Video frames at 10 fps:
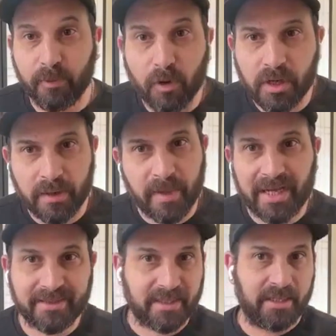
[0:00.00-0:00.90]

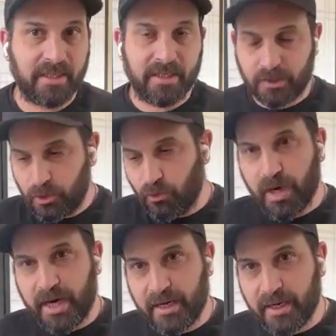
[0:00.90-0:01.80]
programmatically
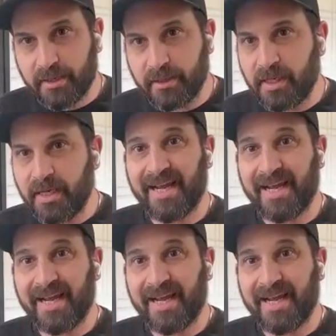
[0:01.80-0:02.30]
curated,